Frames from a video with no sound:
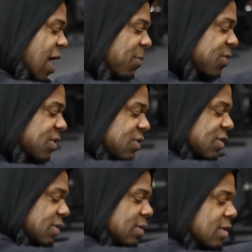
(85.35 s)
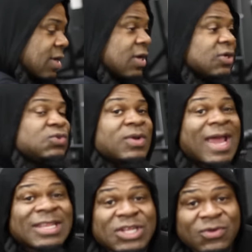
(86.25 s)
that position to a
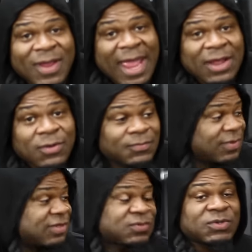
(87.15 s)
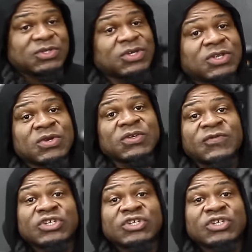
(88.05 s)
90 degree angle. This is what you can use for